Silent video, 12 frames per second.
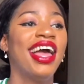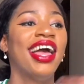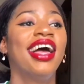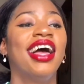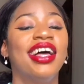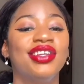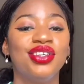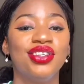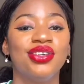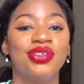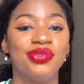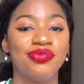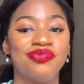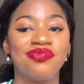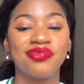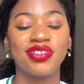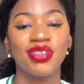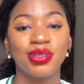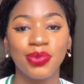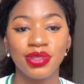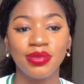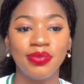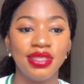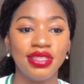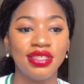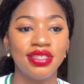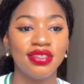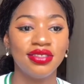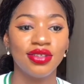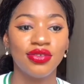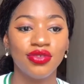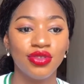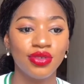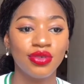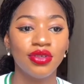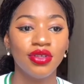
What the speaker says: And, you know, responsibilities of, you know,